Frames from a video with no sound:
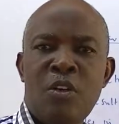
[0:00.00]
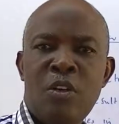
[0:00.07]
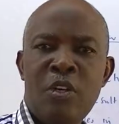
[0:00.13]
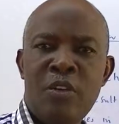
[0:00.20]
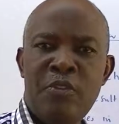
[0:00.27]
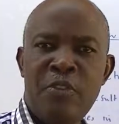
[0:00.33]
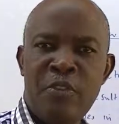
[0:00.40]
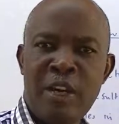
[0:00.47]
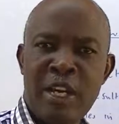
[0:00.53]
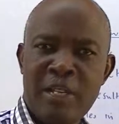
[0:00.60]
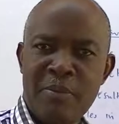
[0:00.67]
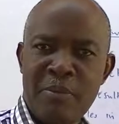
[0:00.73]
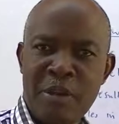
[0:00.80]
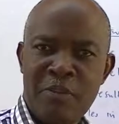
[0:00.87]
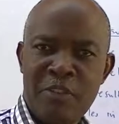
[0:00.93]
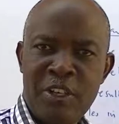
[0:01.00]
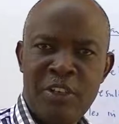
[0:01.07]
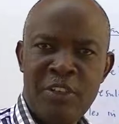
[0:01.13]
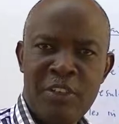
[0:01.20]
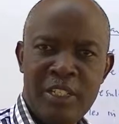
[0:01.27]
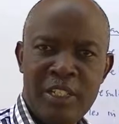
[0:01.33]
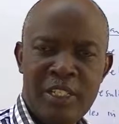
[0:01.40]
If you want more
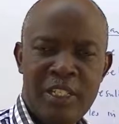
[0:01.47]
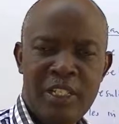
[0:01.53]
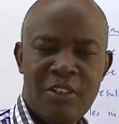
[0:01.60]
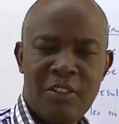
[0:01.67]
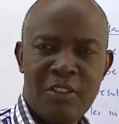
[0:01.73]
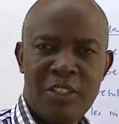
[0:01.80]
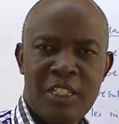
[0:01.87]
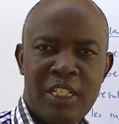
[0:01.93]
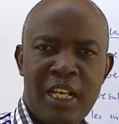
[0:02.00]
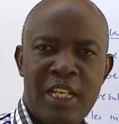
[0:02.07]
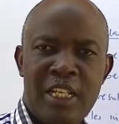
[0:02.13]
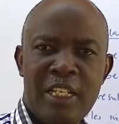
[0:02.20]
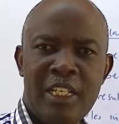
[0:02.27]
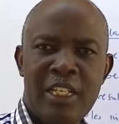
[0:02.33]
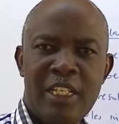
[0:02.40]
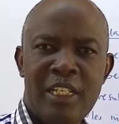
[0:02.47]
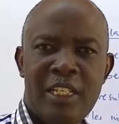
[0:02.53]
videos concerning